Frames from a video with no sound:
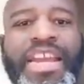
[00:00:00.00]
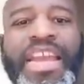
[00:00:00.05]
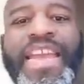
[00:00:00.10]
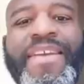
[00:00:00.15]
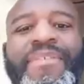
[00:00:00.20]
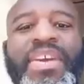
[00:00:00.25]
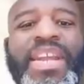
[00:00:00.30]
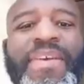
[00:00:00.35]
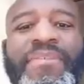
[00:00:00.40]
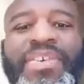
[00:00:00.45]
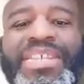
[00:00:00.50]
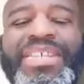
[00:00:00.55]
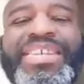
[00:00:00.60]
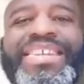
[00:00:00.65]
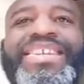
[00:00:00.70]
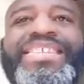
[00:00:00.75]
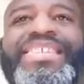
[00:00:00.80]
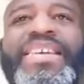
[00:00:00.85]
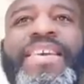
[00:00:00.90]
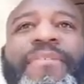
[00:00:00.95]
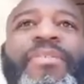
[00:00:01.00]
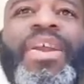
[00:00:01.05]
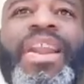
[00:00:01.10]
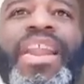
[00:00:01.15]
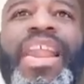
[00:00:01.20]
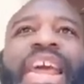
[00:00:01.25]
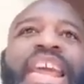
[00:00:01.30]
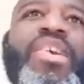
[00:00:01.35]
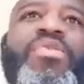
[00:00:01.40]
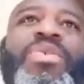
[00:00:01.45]
Even if it's in a different
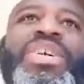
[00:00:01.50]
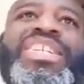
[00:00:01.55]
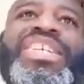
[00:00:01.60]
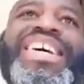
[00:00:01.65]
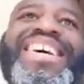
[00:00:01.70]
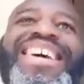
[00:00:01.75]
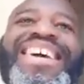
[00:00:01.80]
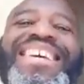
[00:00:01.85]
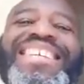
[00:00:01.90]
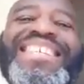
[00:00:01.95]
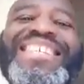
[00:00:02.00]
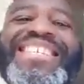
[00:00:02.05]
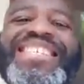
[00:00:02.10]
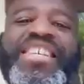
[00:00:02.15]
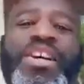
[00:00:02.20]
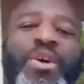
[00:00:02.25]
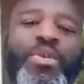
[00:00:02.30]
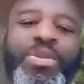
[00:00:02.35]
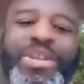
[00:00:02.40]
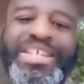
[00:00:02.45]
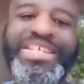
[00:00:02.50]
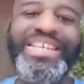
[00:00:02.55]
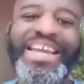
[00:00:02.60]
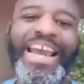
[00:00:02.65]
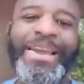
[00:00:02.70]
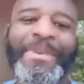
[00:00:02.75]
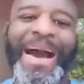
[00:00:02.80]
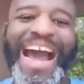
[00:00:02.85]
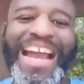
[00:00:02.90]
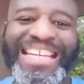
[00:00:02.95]
language, it's still the
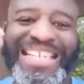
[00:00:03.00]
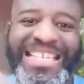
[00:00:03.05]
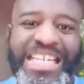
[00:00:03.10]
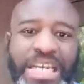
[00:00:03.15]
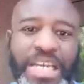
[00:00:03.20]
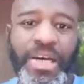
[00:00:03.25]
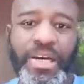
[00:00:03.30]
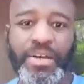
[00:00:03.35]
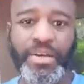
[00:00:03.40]
same idea.